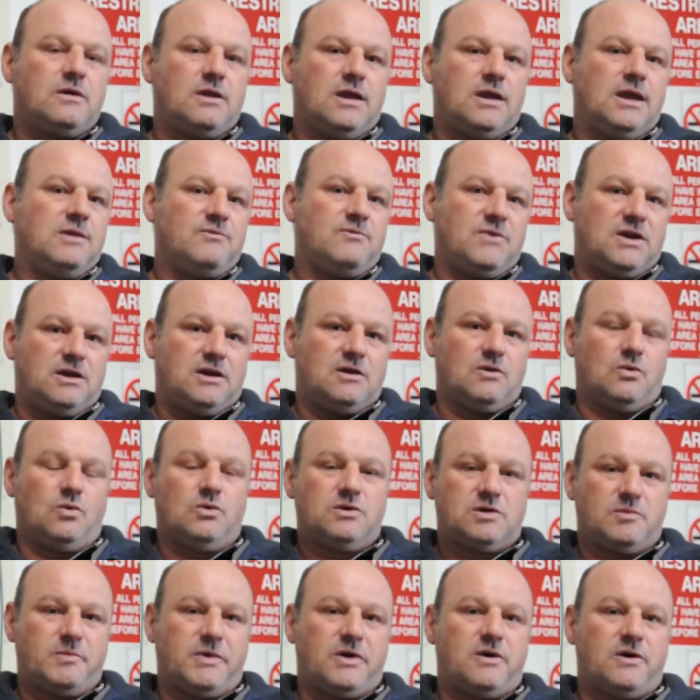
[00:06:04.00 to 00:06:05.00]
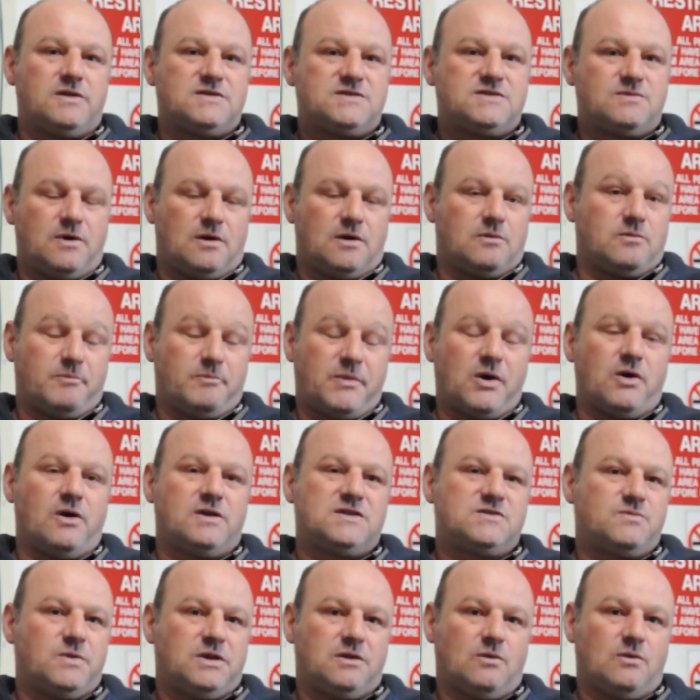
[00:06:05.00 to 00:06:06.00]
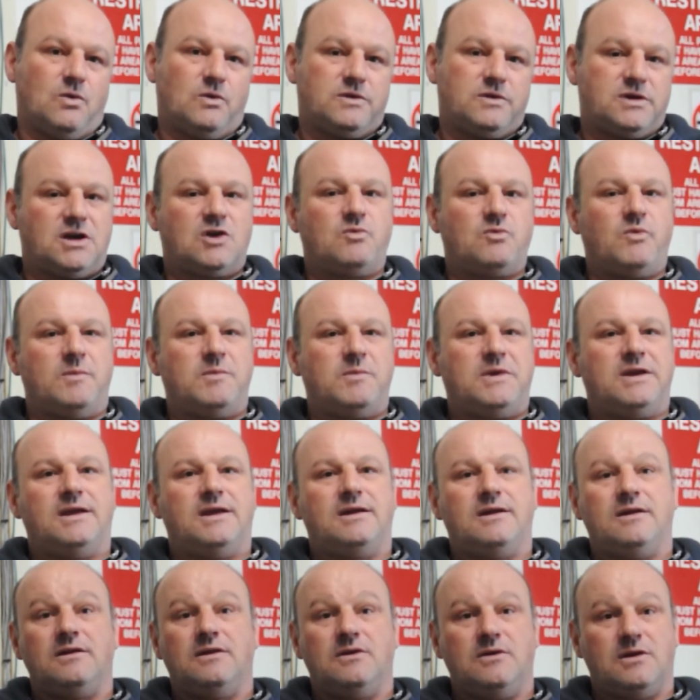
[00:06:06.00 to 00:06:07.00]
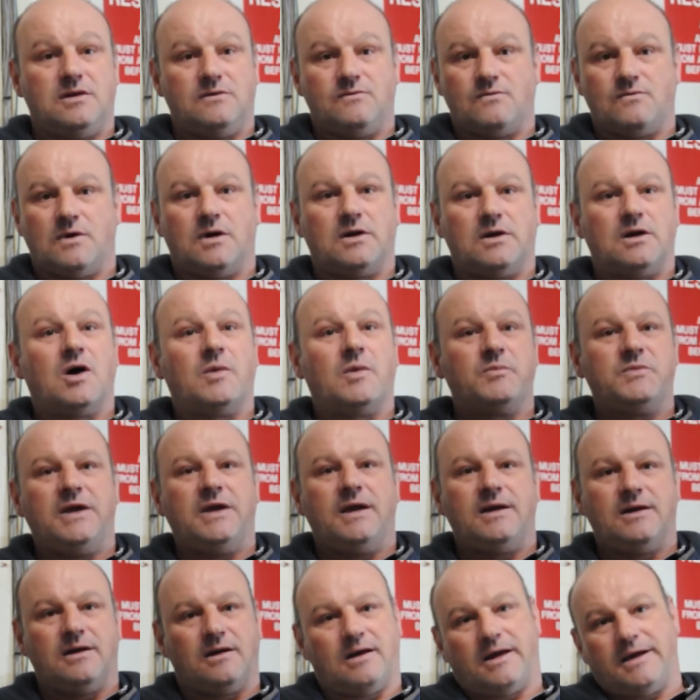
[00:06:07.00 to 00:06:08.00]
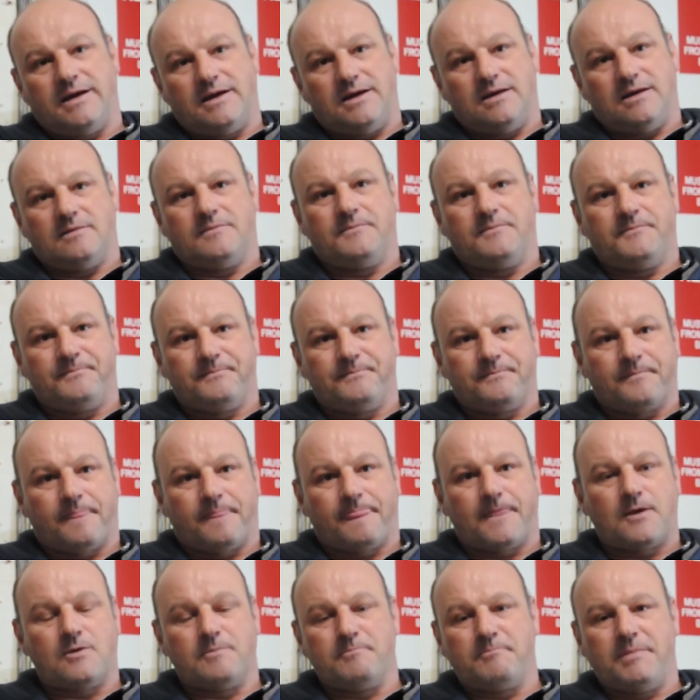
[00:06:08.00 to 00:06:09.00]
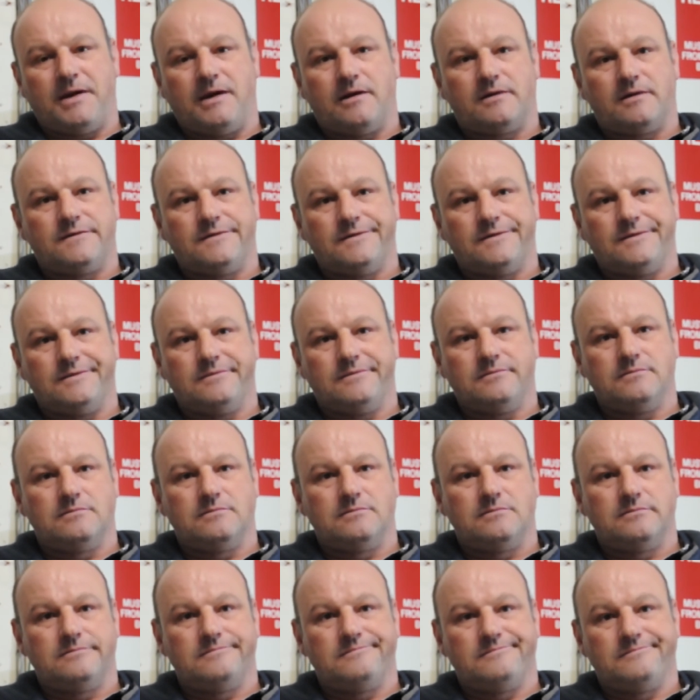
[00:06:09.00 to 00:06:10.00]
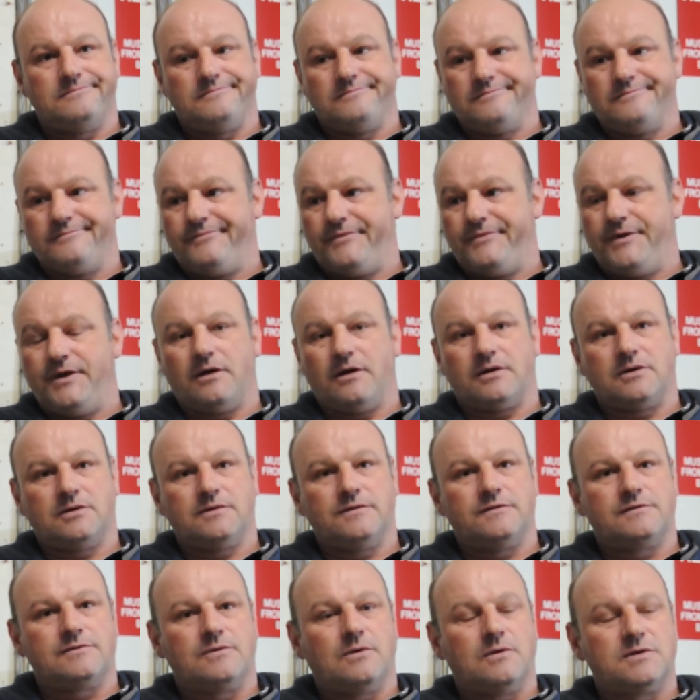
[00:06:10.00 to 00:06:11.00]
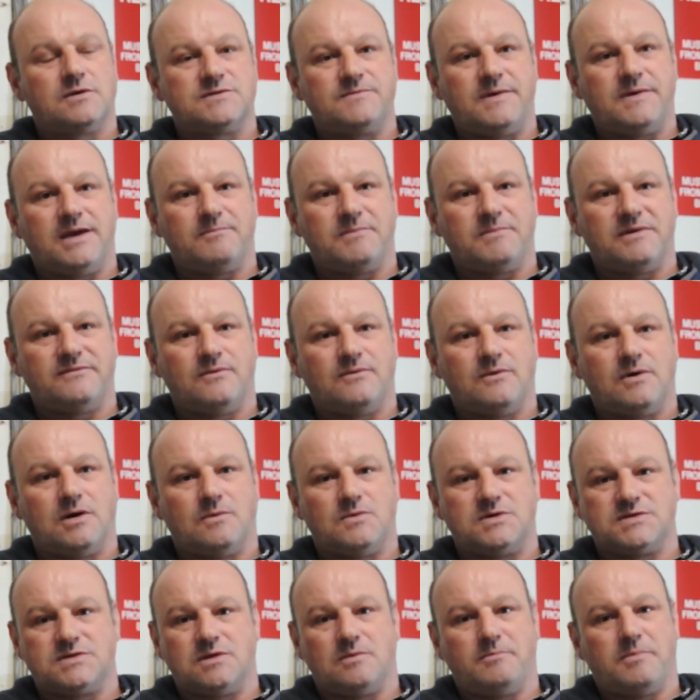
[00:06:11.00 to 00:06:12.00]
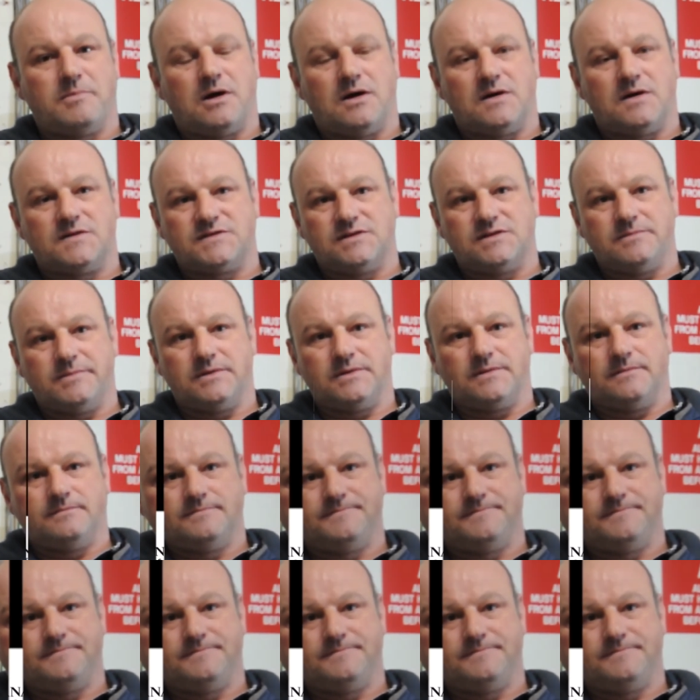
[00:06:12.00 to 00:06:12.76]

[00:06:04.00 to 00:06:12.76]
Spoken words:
even in older barns, well, barns with older equipment in it, you can run updated lighting compared to the other controllers we had before. It was not possible.